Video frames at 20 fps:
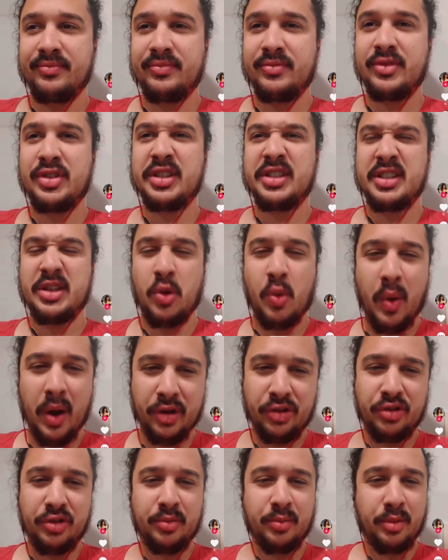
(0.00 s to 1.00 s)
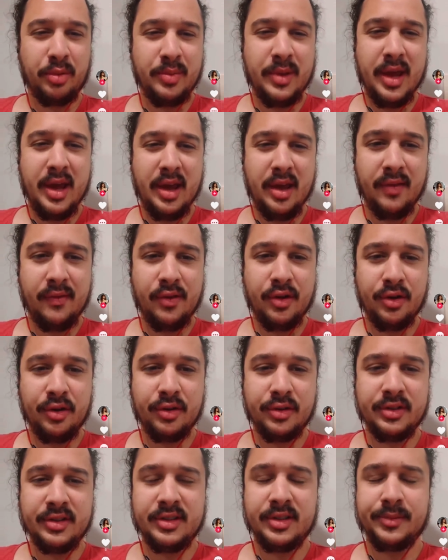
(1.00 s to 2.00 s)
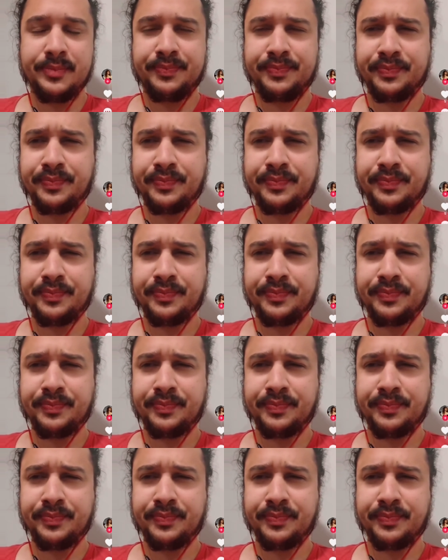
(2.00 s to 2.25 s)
just questionable behaviors,